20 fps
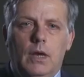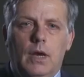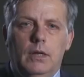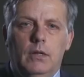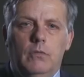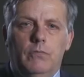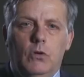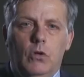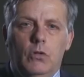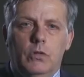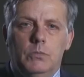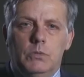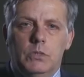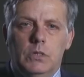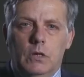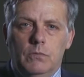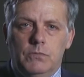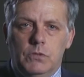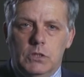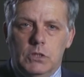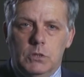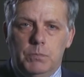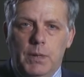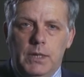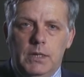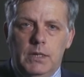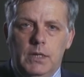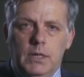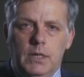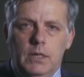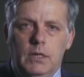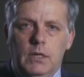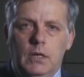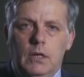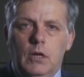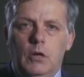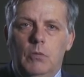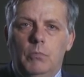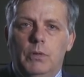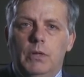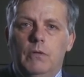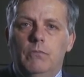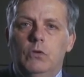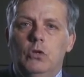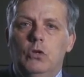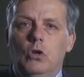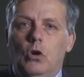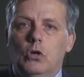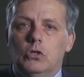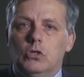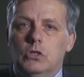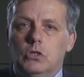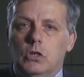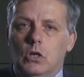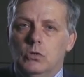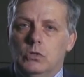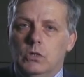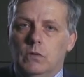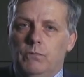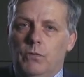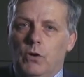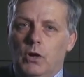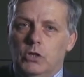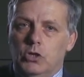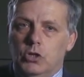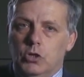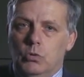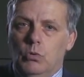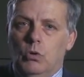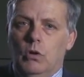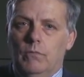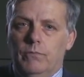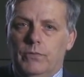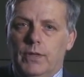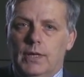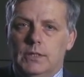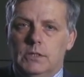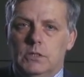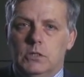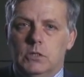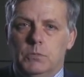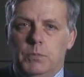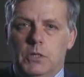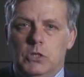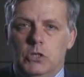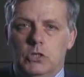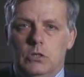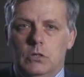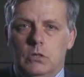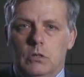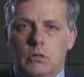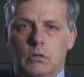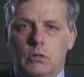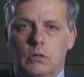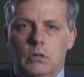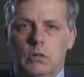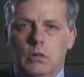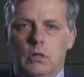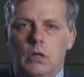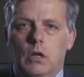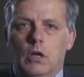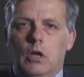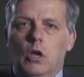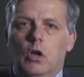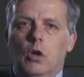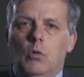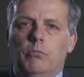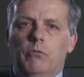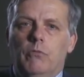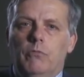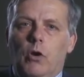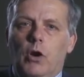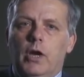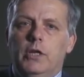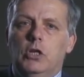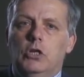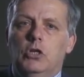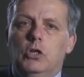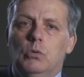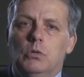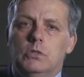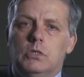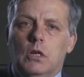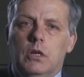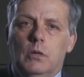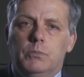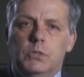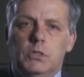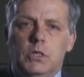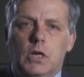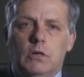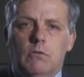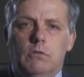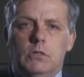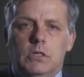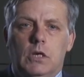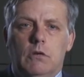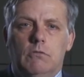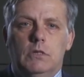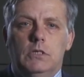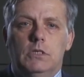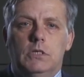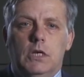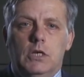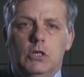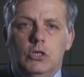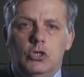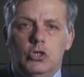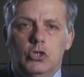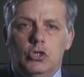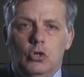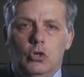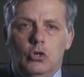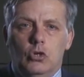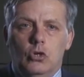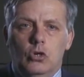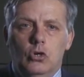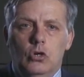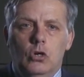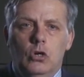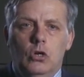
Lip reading: and have got themselves suspended but have not notified you of that suspension. Providing you as club secretaries ensure